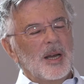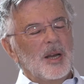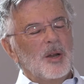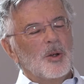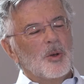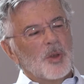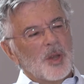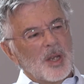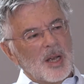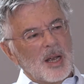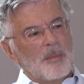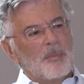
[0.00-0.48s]

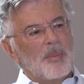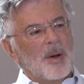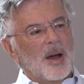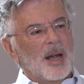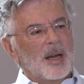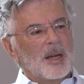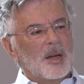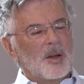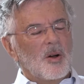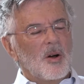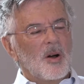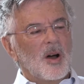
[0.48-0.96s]
on the
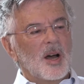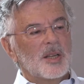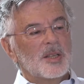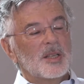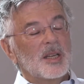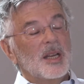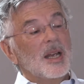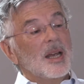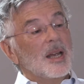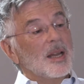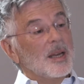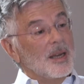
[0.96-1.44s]
combined
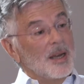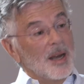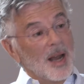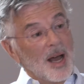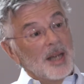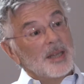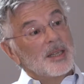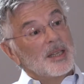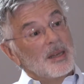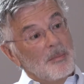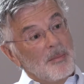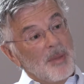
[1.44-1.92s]
costs,
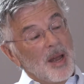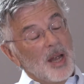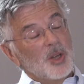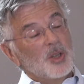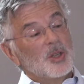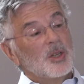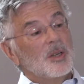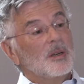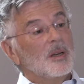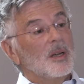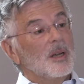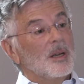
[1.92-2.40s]
not to
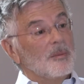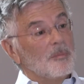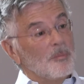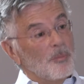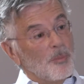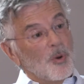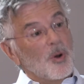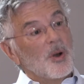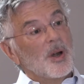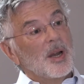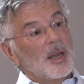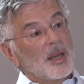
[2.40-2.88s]
mention
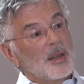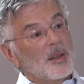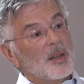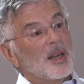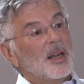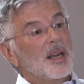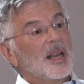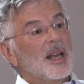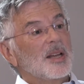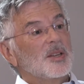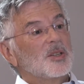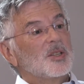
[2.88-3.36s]
burning
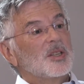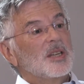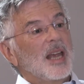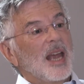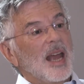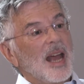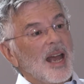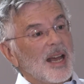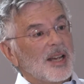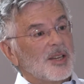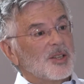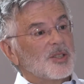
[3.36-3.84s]
less
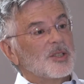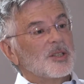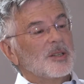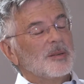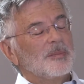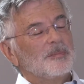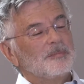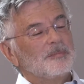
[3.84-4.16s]
gas.